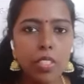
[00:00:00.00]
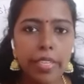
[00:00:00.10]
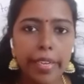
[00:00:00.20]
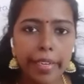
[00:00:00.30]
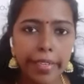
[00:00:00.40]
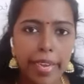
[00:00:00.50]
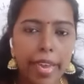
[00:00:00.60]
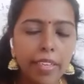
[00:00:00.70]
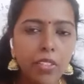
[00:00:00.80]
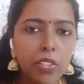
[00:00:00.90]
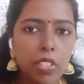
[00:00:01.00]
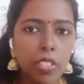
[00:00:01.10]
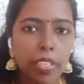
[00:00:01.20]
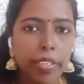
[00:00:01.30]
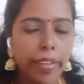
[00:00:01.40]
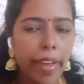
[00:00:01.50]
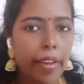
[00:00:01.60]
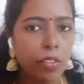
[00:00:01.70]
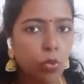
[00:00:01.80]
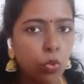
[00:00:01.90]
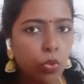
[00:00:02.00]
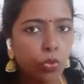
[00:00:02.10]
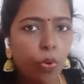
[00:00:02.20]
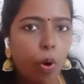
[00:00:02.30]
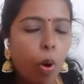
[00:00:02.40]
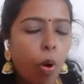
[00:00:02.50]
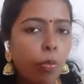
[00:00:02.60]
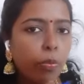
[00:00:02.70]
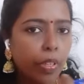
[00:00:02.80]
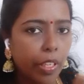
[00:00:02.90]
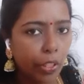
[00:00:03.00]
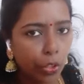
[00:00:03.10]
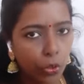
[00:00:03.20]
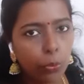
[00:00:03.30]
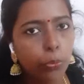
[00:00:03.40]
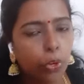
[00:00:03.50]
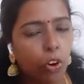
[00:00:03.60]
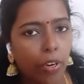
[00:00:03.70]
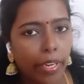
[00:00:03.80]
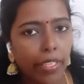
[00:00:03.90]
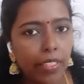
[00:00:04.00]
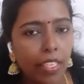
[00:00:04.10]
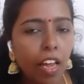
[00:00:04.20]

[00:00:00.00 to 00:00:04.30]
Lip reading: the reactant reacts to form a new product